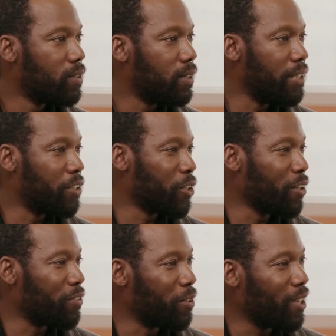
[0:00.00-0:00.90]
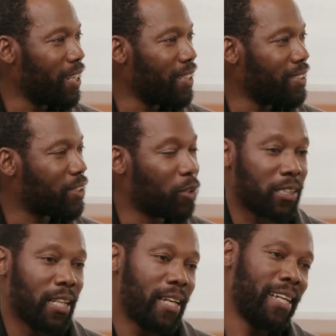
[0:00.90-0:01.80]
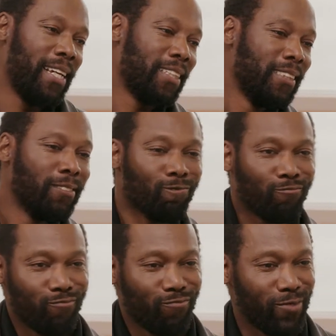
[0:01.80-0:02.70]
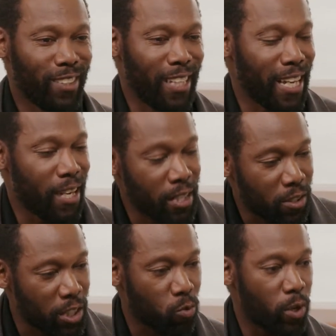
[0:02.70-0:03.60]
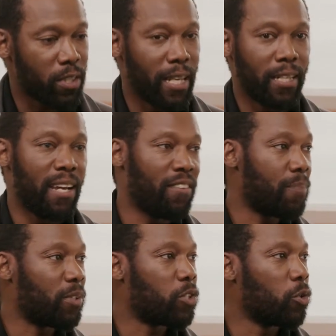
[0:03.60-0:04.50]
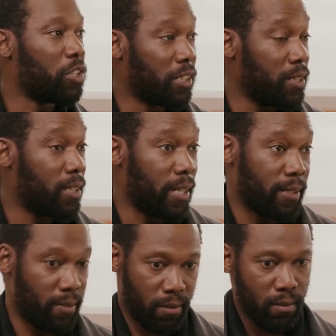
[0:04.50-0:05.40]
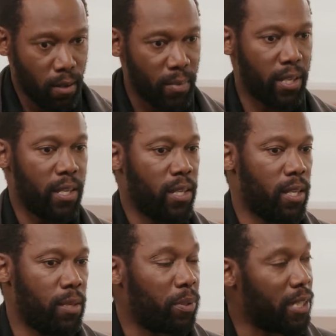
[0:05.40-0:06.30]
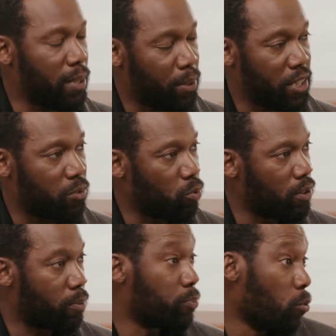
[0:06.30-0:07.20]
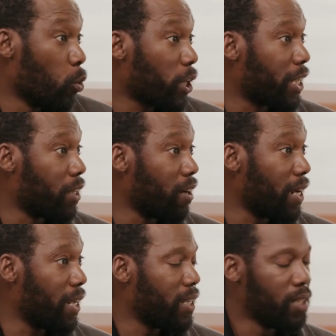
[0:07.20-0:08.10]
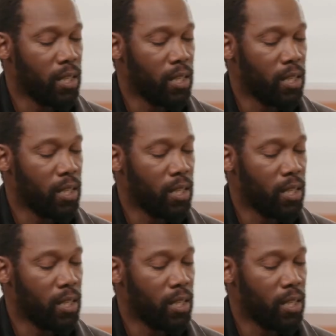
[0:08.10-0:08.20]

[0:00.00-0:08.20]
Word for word: He deserved it, right? So it's like, yeah, it's, it's one thing to have the opportunity. It's another thing that, I mean, he, he put, he put his, the, the work in, right?